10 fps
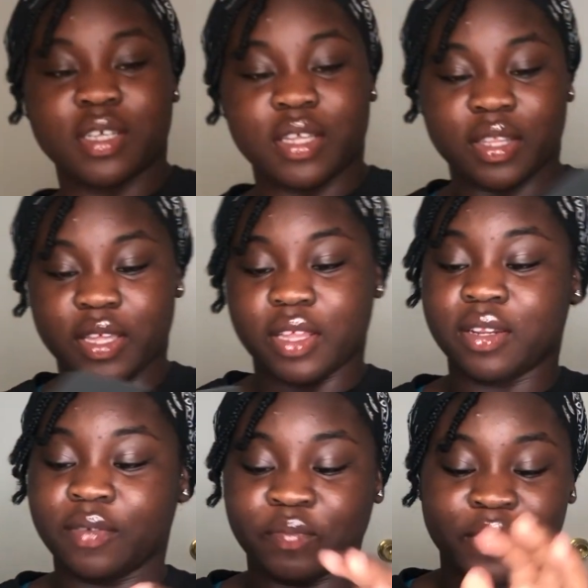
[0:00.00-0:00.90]
and
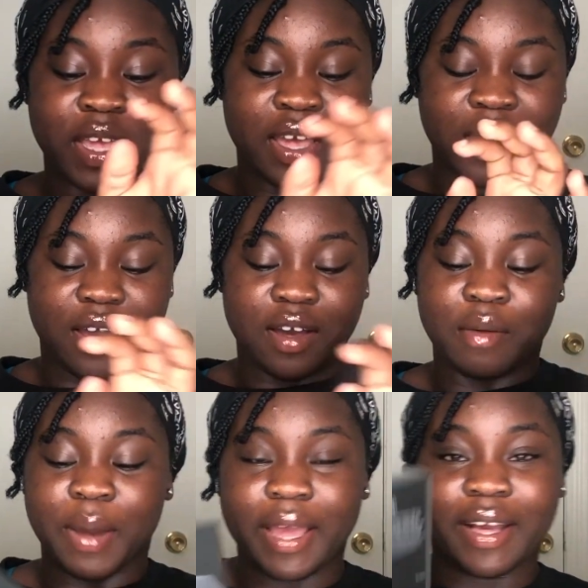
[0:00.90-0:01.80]
then
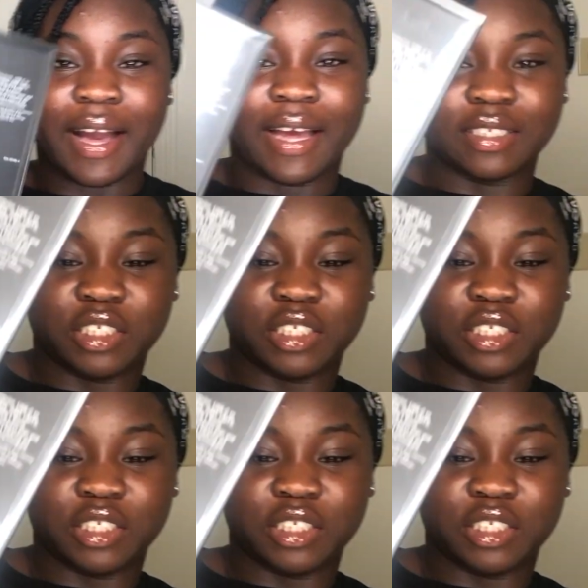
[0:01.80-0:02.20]
I got